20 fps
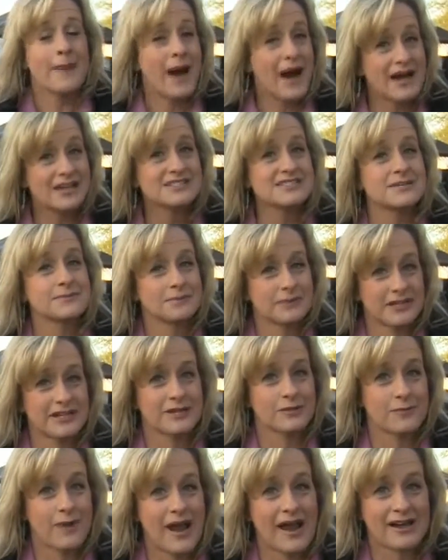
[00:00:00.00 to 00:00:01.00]

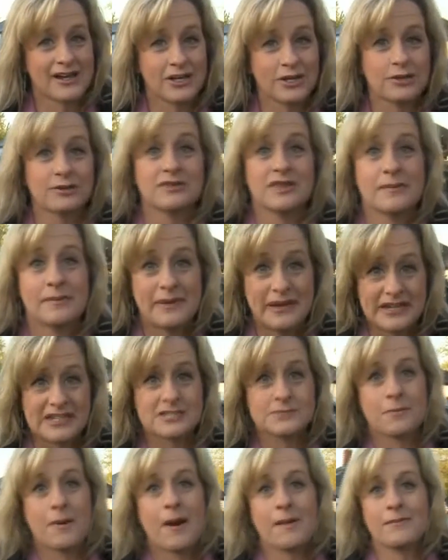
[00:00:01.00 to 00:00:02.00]
possibly a raccoon. The
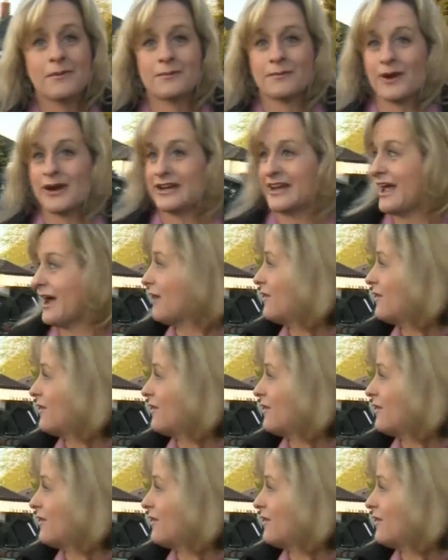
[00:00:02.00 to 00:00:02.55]
biggest problem right